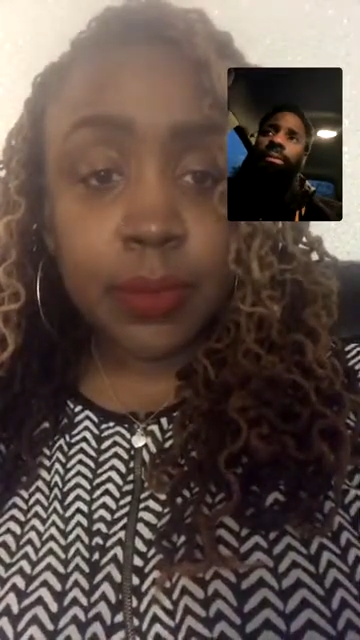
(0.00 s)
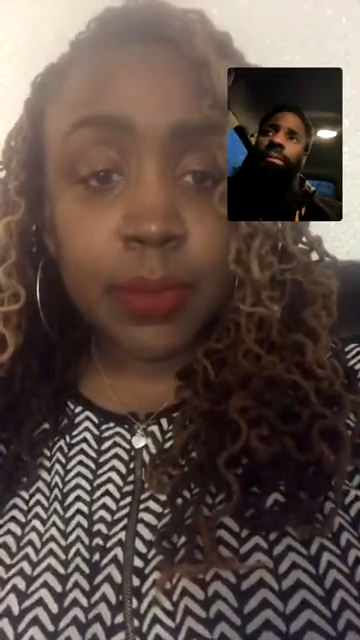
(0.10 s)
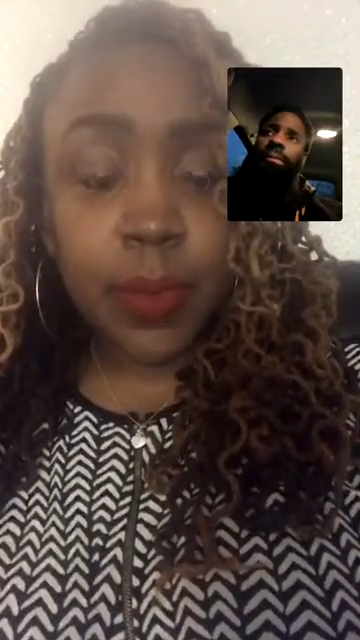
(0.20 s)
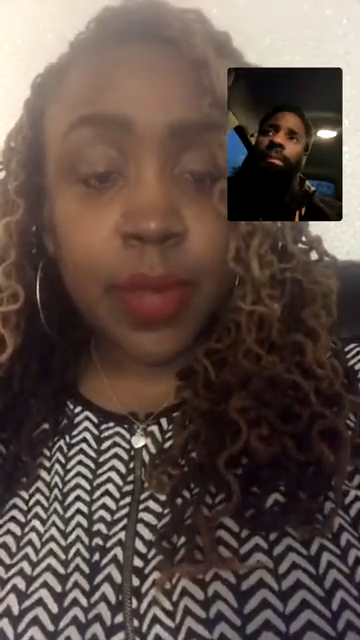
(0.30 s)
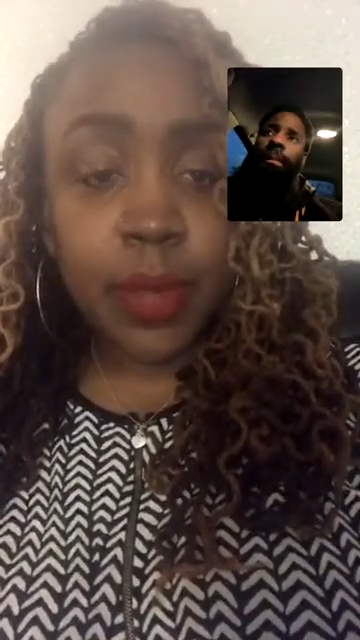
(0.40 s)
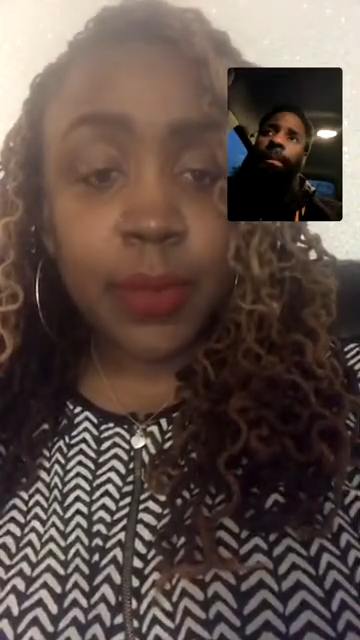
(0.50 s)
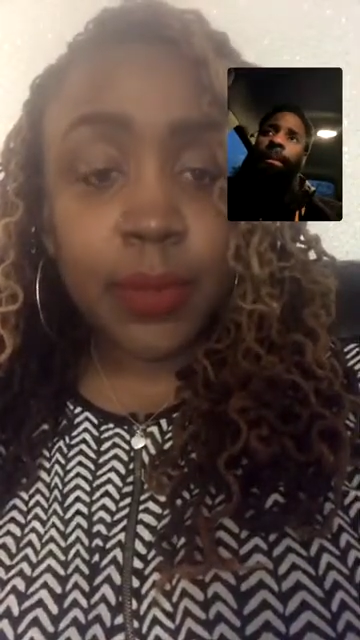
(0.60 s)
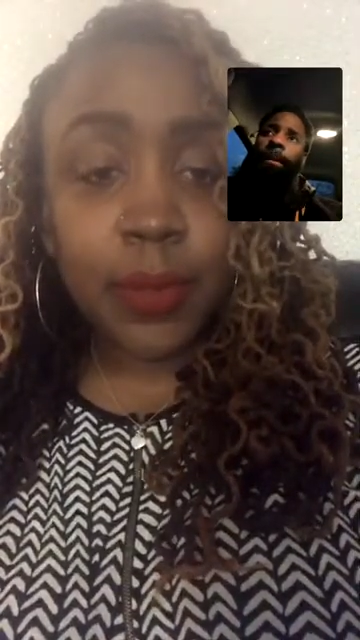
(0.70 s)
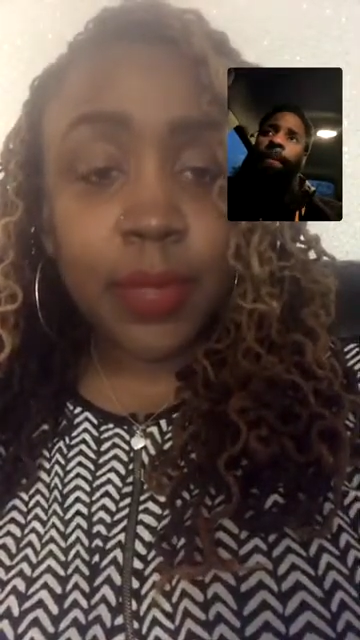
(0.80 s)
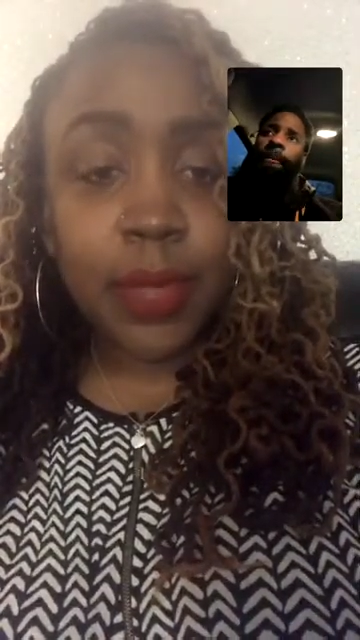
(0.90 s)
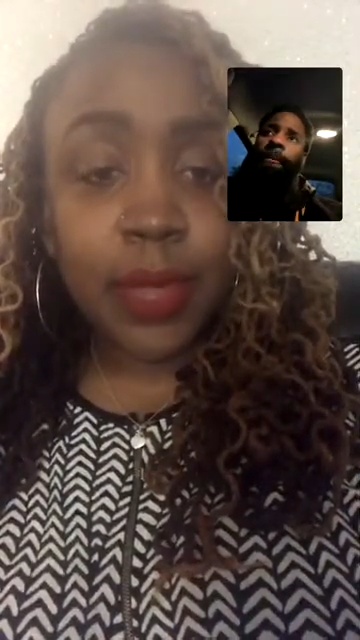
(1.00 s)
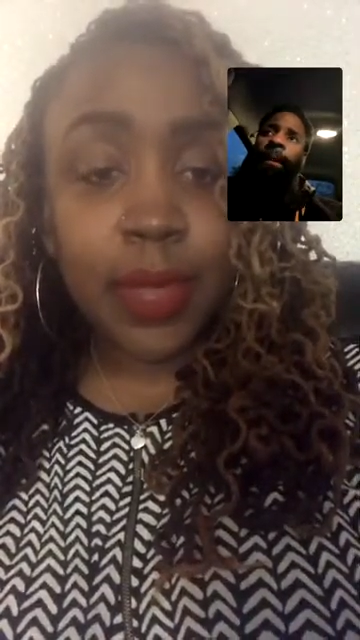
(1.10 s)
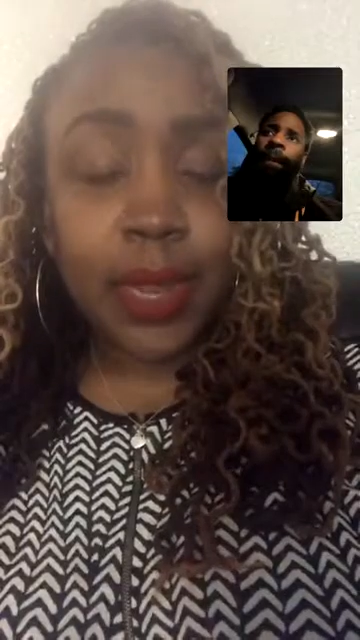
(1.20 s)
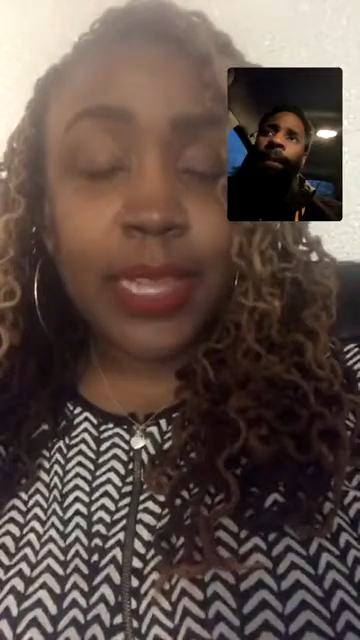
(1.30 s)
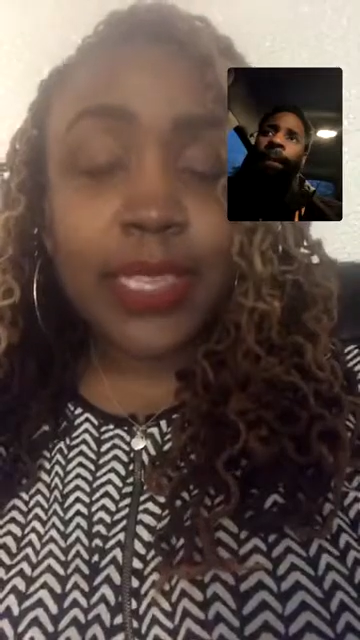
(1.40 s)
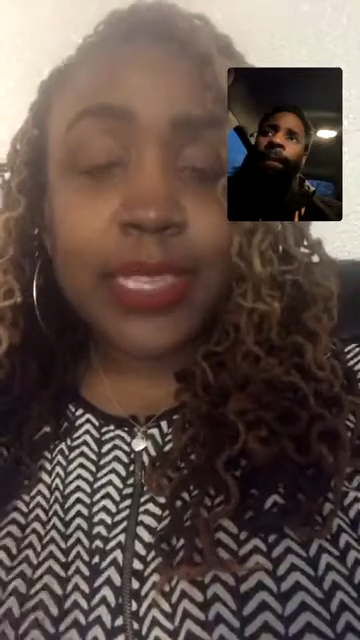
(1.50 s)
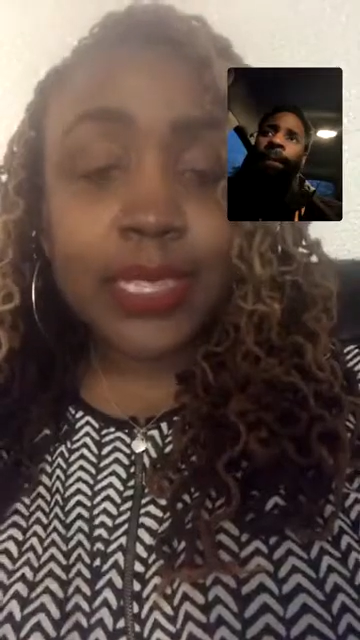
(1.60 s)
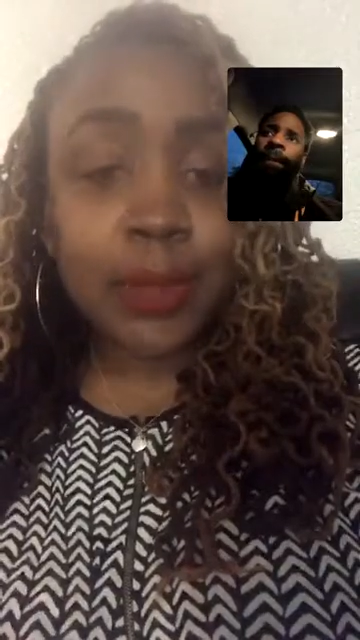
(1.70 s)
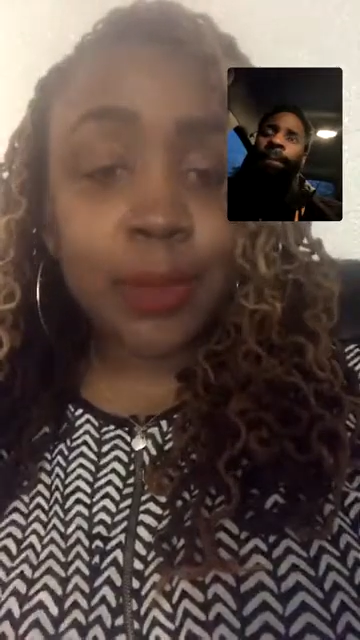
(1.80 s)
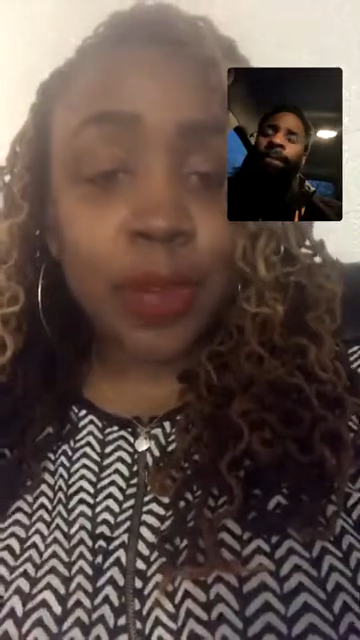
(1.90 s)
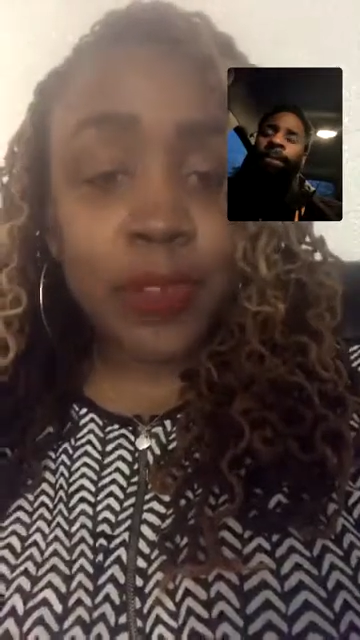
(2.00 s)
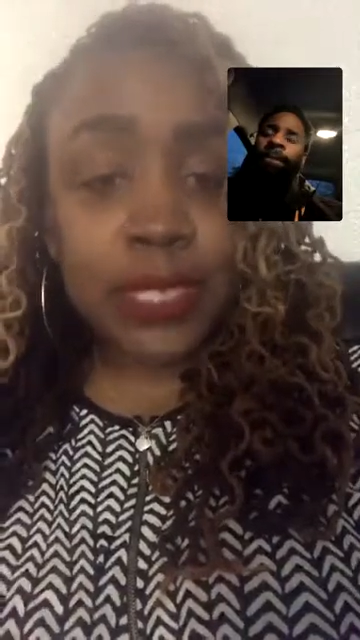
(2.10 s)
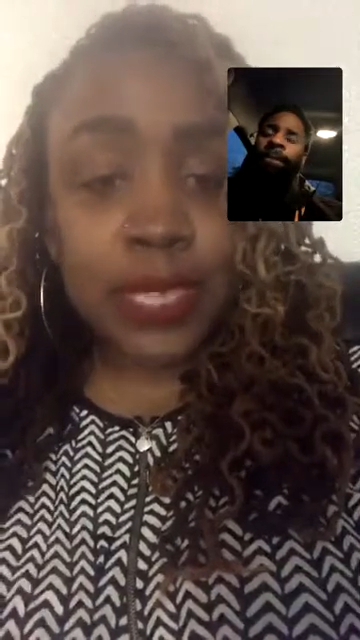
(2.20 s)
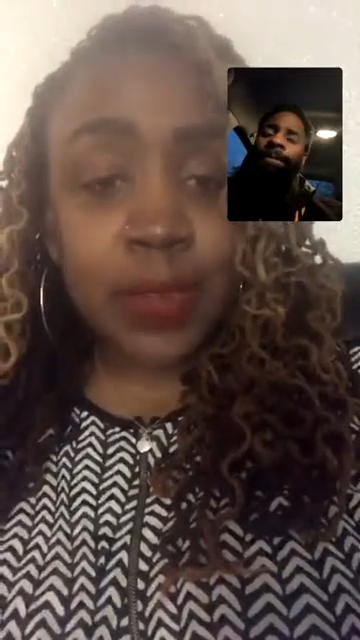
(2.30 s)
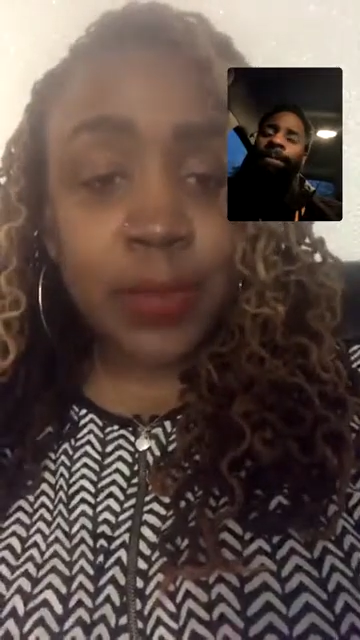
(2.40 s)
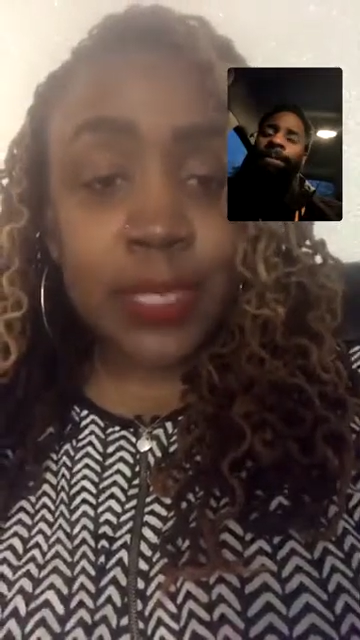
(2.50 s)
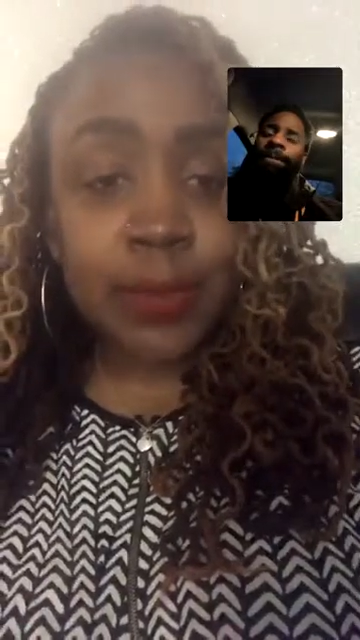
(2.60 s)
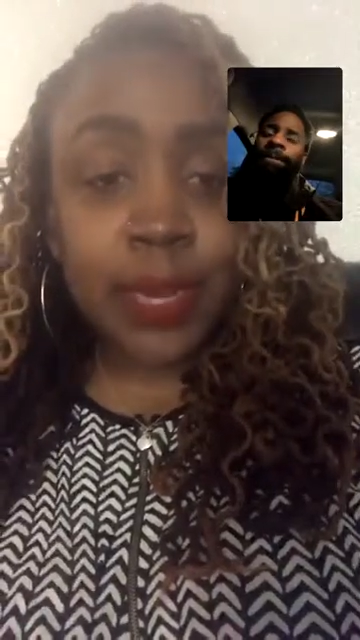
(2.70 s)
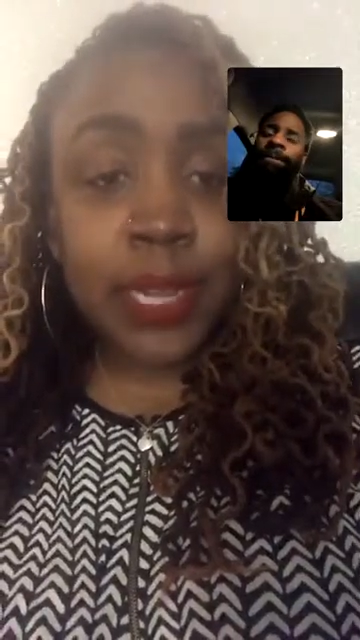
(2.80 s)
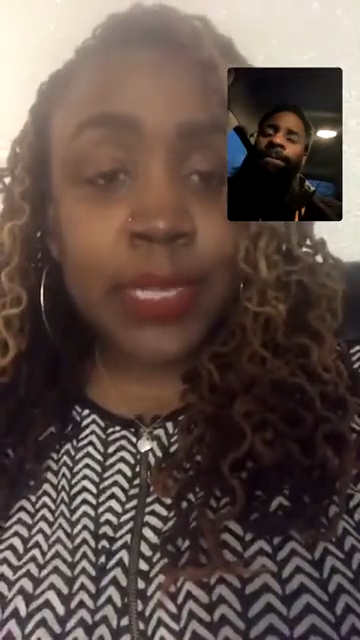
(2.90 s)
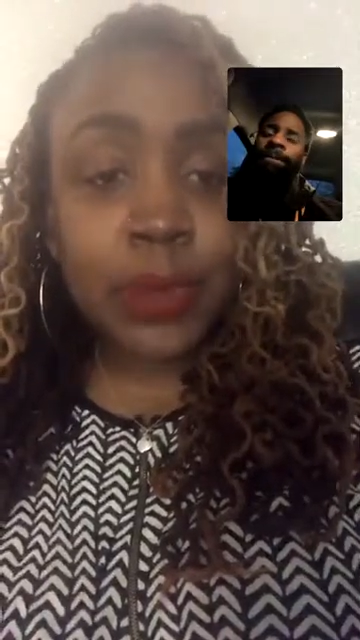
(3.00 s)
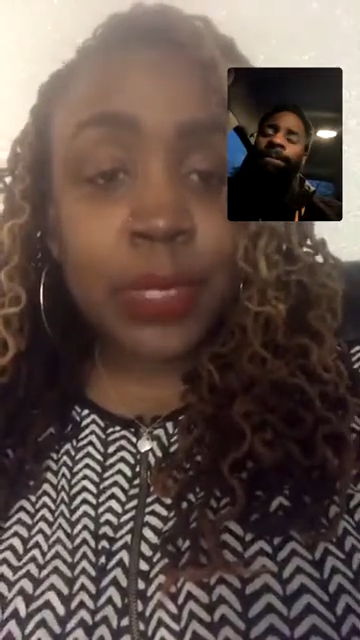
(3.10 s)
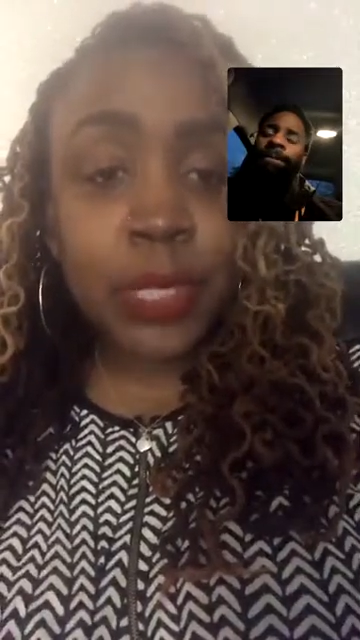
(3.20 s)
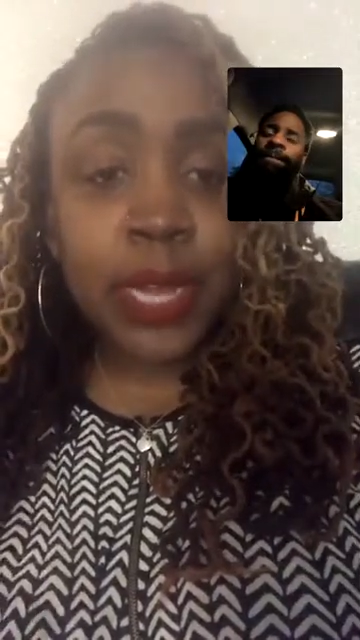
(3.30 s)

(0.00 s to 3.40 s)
Wow. And I think that's a perfect segue to my next question.